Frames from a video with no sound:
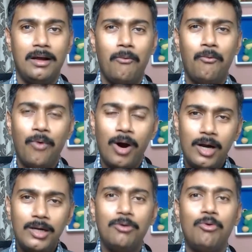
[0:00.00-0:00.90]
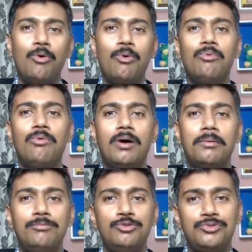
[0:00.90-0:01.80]
World over,
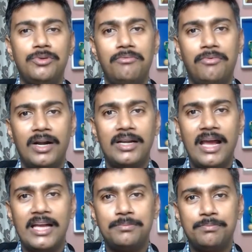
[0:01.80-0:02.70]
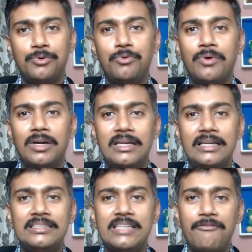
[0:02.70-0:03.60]
mutual fund has proven
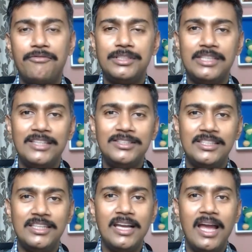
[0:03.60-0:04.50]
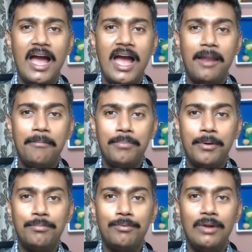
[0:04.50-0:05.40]
its efficiency and
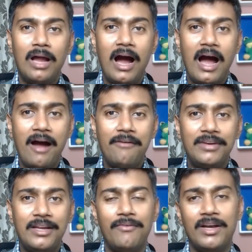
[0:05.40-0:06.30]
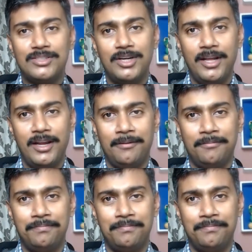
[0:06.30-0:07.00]
people are invested in.